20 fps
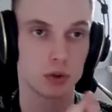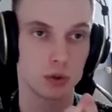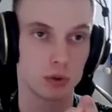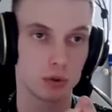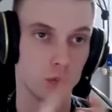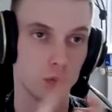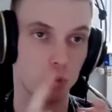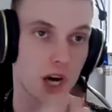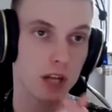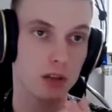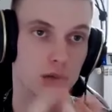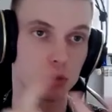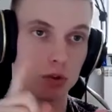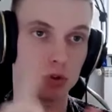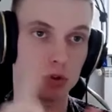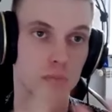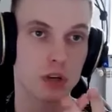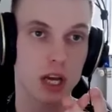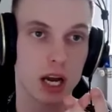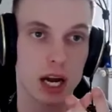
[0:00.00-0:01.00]
one or
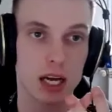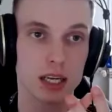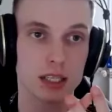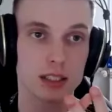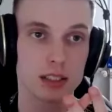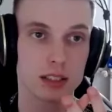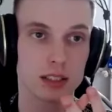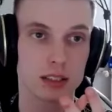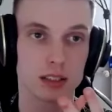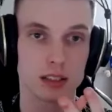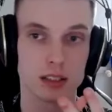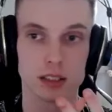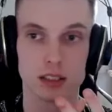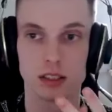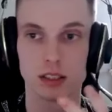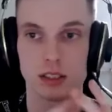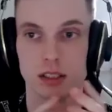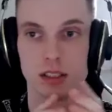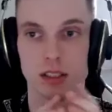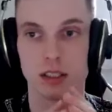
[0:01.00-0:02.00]
two guys,
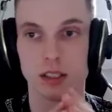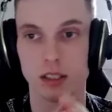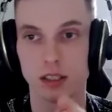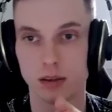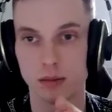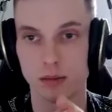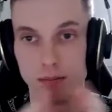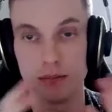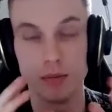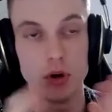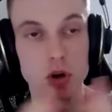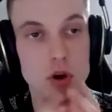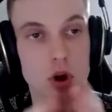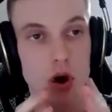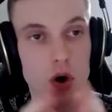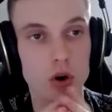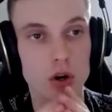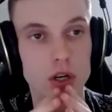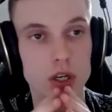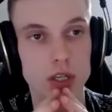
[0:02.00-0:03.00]

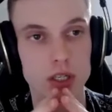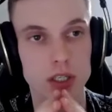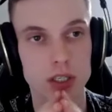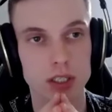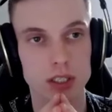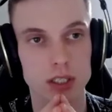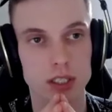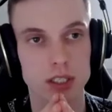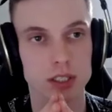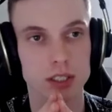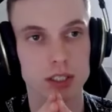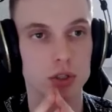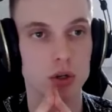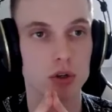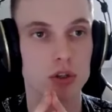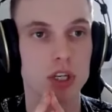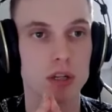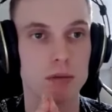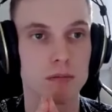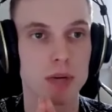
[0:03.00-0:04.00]
block
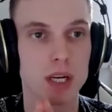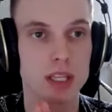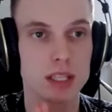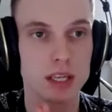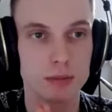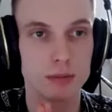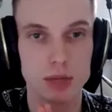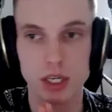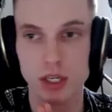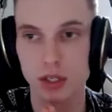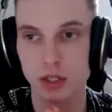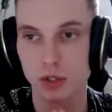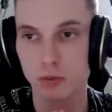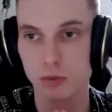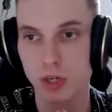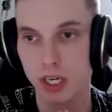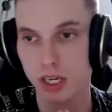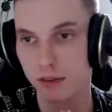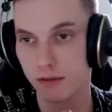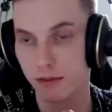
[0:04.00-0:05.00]
social media, because
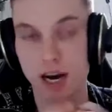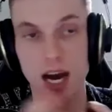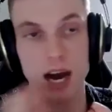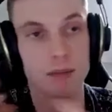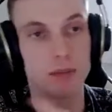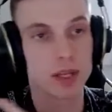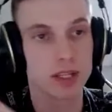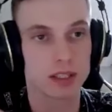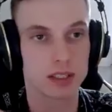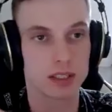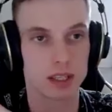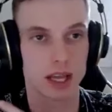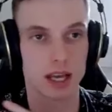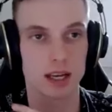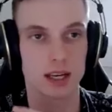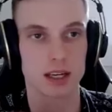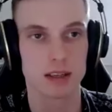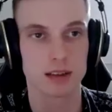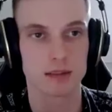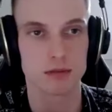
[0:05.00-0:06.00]
we have habits,
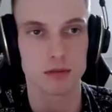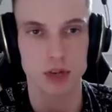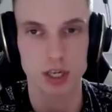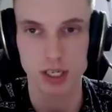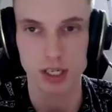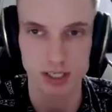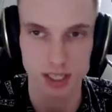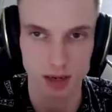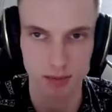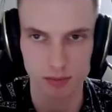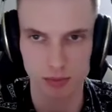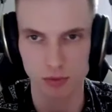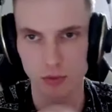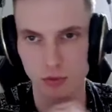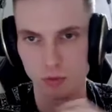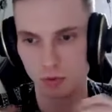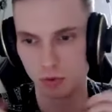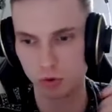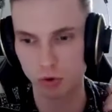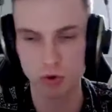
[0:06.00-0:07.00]
like for
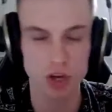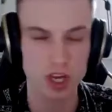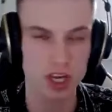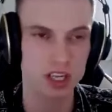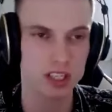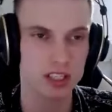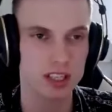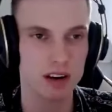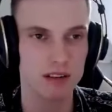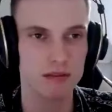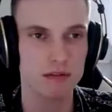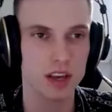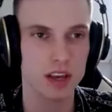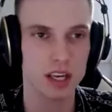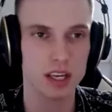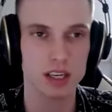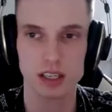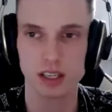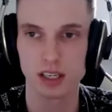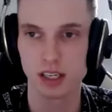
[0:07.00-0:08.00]
example, doing
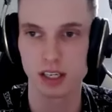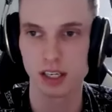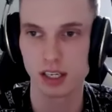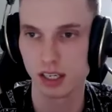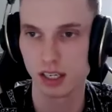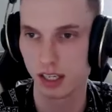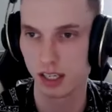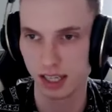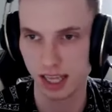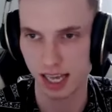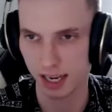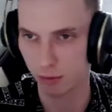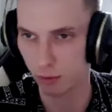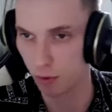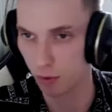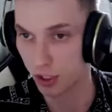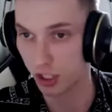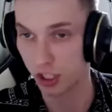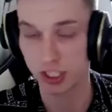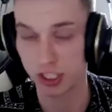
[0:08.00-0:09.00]
something like
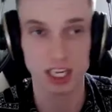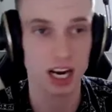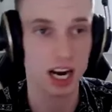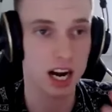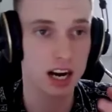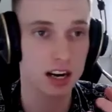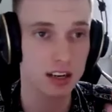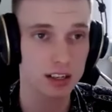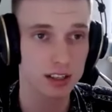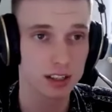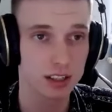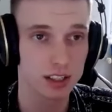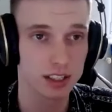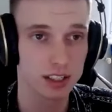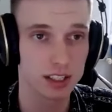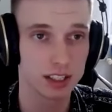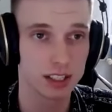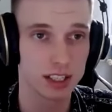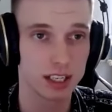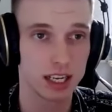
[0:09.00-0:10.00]
which is hard,
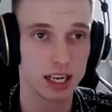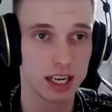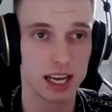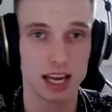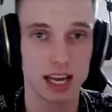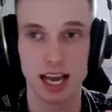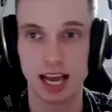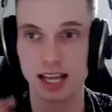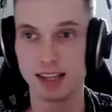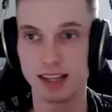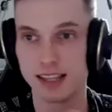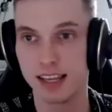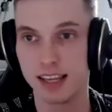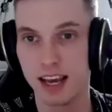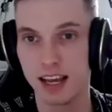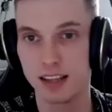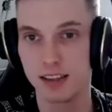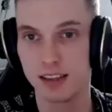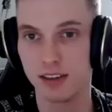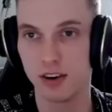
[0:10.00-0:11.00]
and
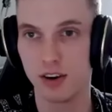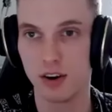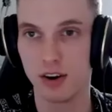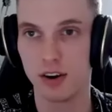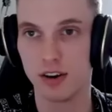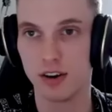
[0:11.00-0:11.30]
then